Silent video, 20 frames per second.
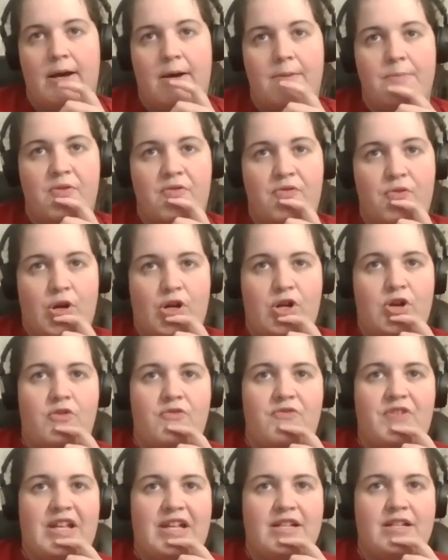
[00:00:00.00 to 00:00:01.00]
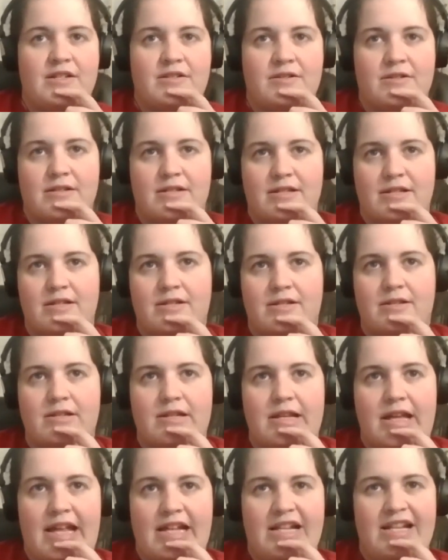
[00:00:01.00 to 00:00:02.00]
before COVID
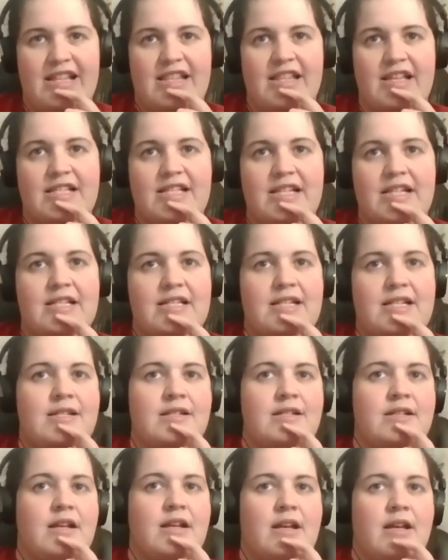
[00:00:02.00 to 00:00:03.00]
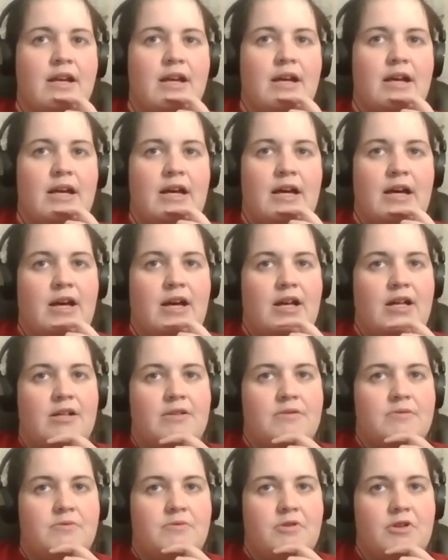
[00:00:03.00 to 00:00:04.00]
ended the season.
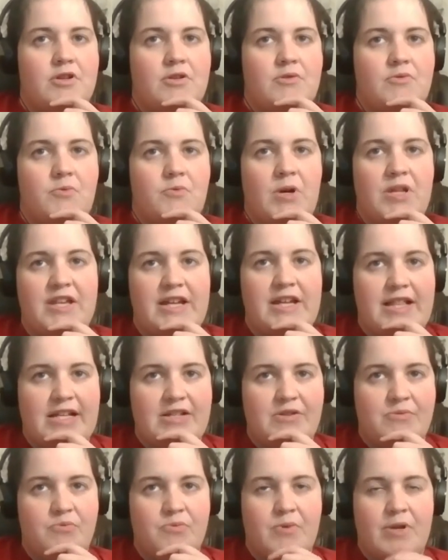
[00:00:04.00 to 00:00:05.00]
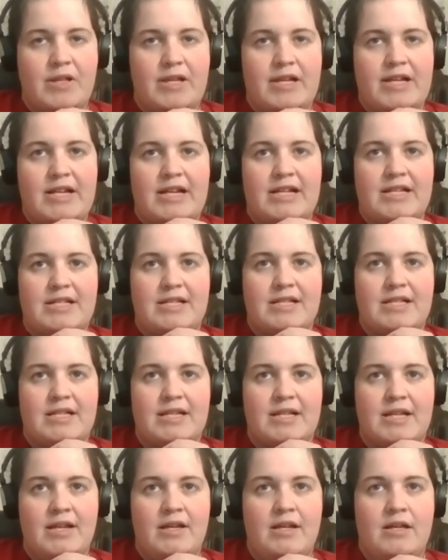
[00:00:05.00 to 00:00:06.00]
One thing that's really nice to
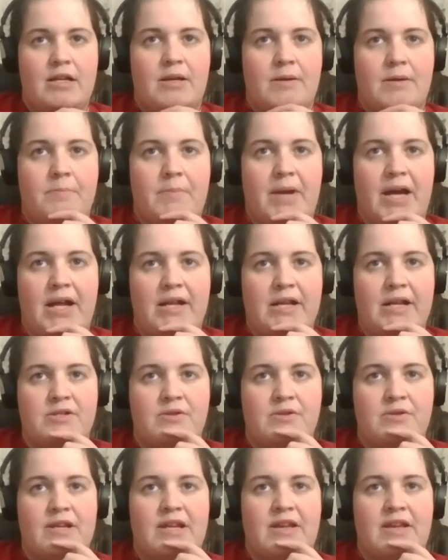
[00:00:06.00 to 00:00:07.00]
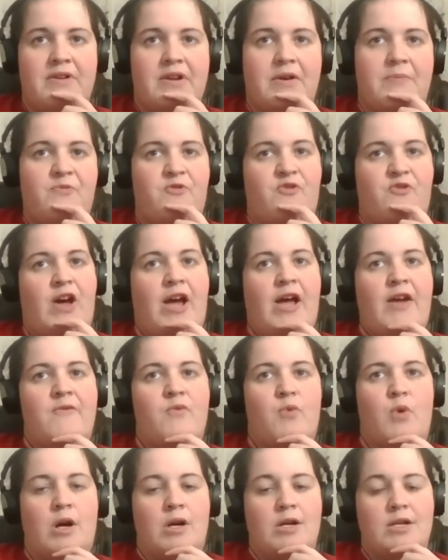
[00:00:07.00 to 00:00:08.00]
see, Matt has only given up 5
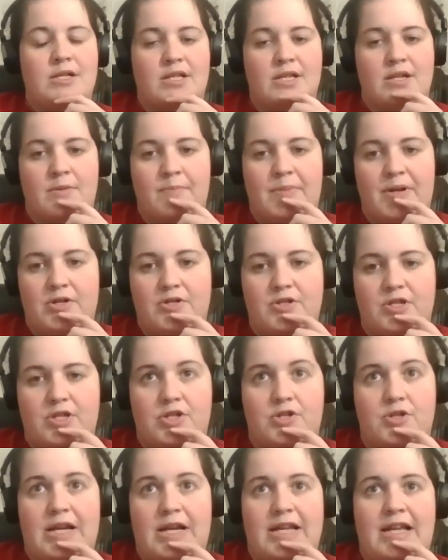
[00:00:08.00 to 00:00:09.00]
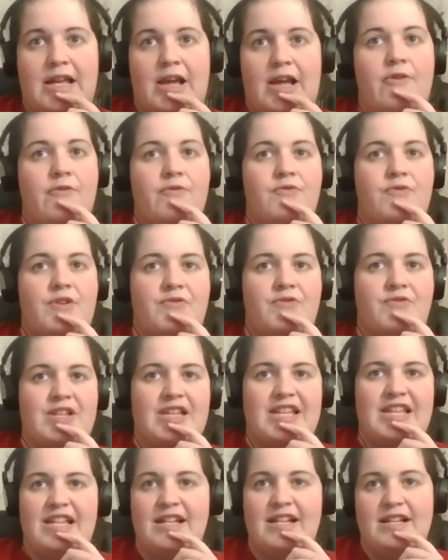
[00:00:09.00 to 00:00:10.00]
walks compared to striking out
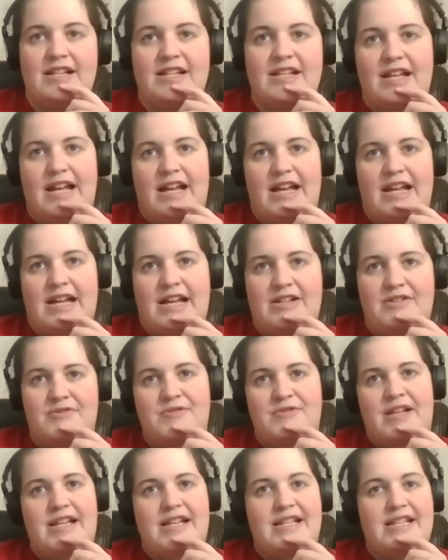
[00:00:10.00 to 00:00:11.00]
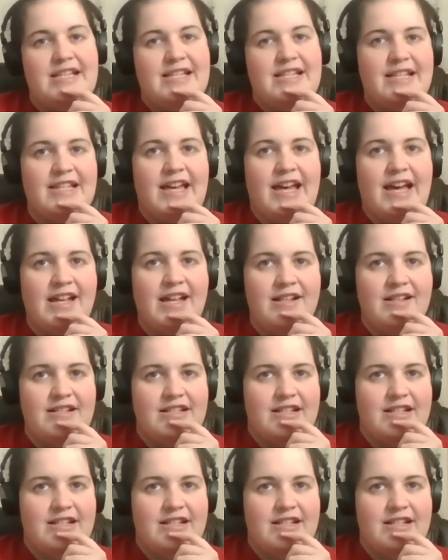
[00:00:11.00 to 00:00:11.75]
15. I do like to see that.